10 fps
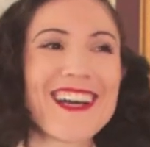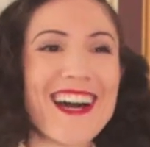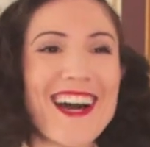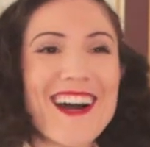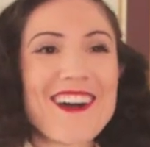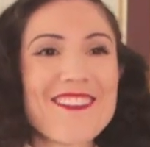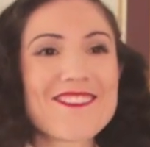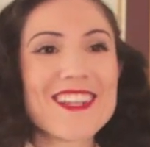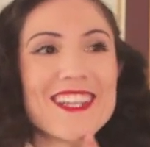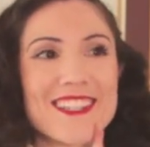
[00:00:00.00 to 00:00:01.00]

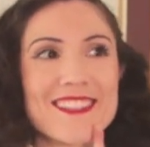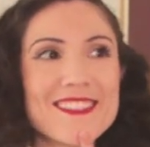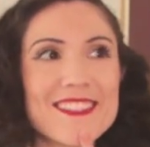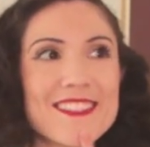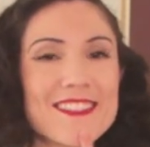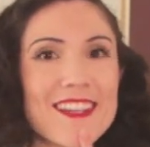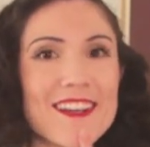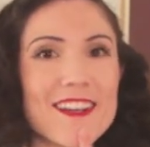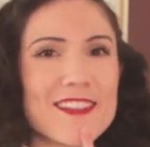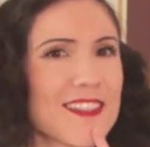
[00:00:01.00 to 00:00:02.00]
And
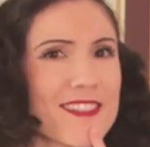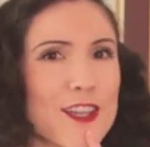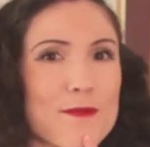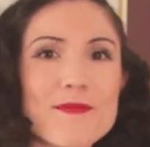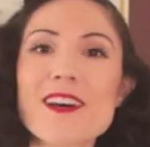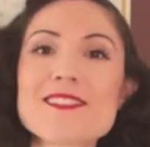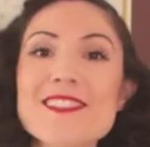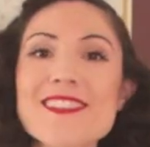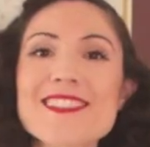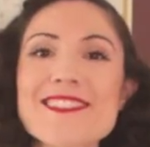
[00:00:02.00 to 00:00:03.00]
yeah, I think that's it. I'll
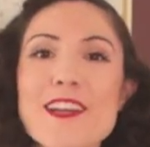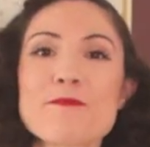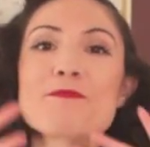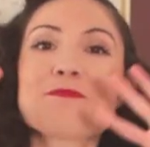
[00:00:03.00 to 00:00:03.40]
see you guys next time.